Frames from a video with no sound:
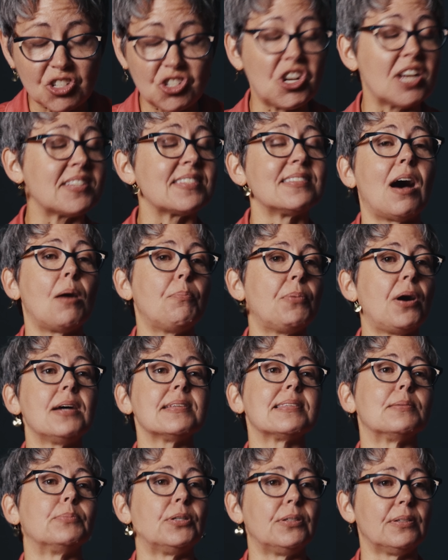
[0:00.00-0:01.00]
just not
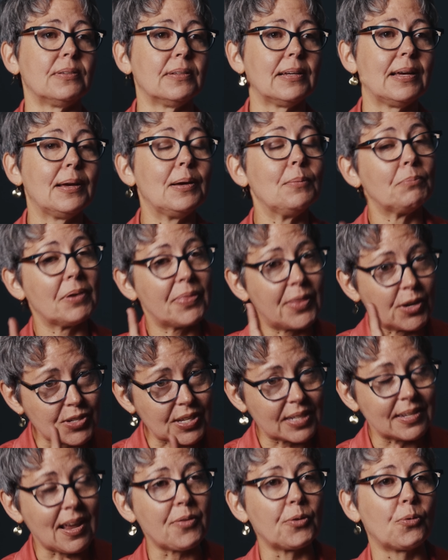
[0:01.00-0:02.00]
possible. But there's
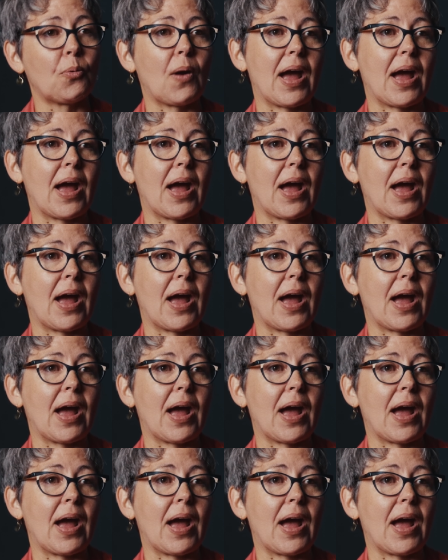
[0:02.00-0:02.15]
another